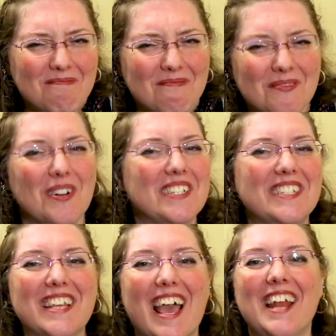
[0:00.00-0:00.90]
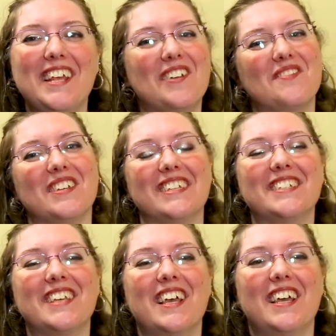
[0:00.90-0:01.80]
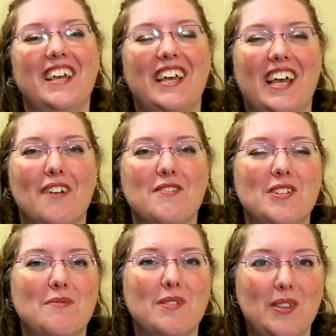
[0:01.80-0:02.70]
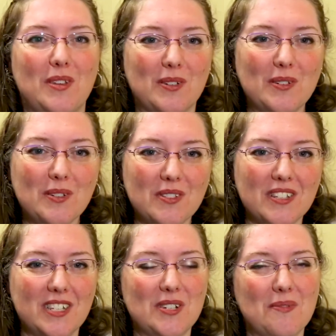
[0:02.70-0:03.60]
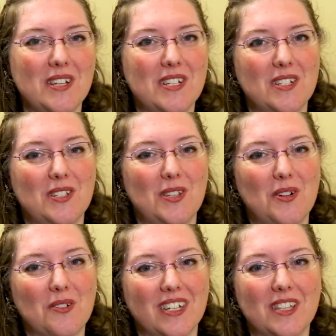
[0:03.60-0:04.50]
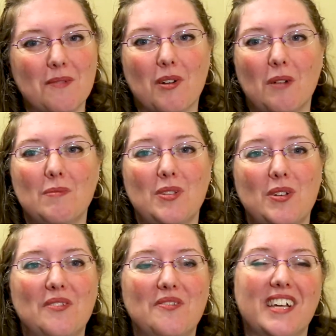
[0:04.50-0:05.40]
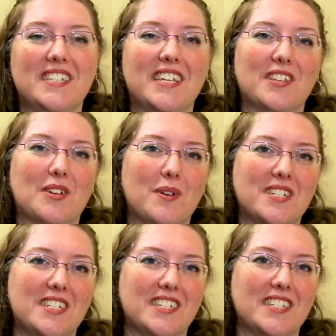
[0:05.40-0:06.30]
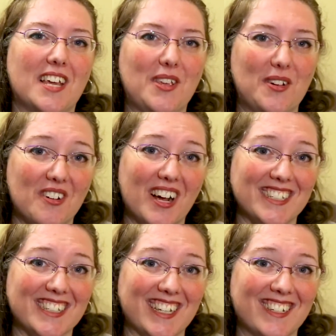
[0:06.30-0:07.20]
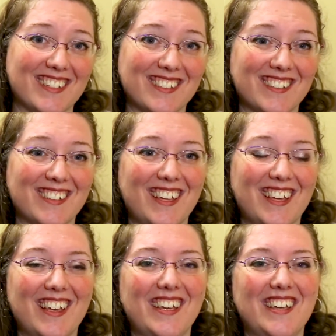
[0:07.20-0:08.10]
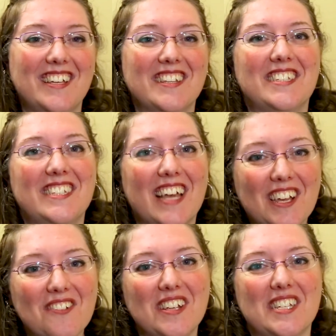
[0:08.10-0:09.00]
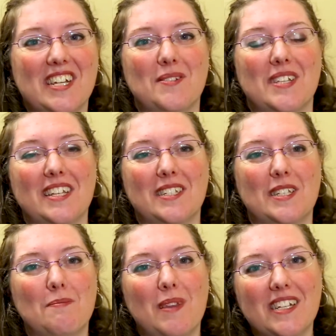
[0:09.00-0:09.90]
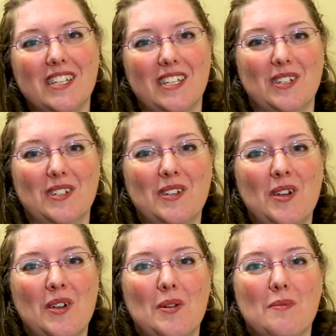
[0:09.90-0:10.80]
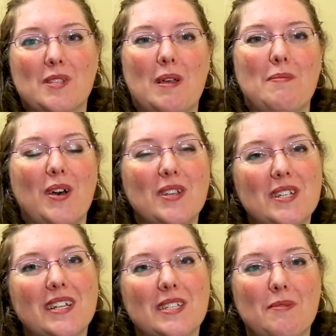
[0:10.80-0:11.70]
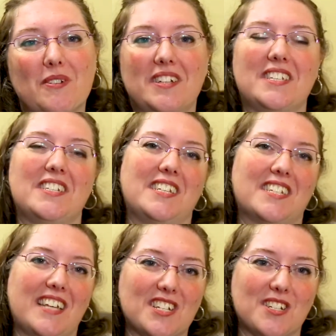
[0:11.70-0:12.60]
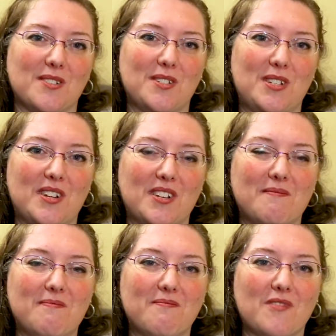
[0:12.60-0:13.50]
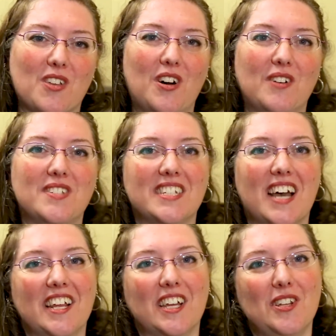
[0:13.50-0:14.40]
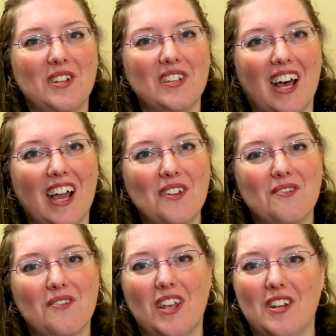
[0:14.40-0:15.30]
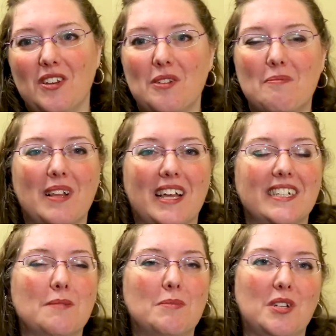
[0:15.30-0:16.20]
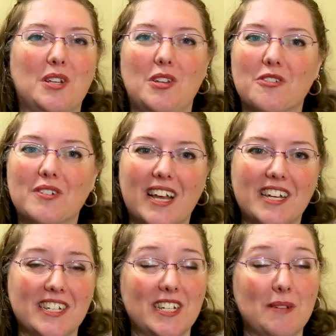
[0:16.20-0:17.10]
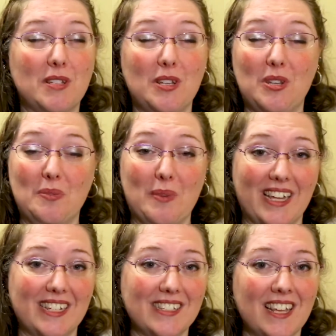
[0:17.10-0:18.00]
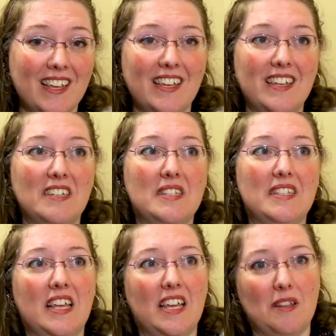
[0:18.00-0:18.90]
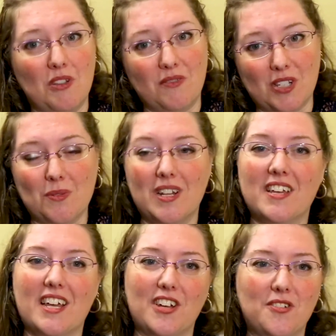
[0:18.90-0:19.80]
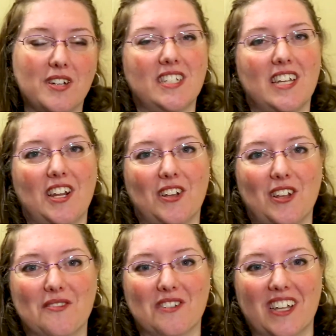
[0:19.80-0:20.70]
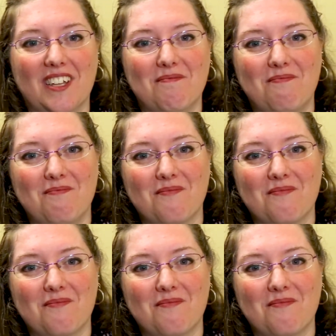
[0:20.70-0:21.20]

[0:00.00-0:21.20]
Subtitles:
What does any of this have to do with you, the situations you're in, the problems you're facing, and the questions that you're asking? The second reason I was asked to speak to you was my personal experience as an international student, of starting a new life in a new place, building new relationships in new ways, then moving to another country and starting all over again.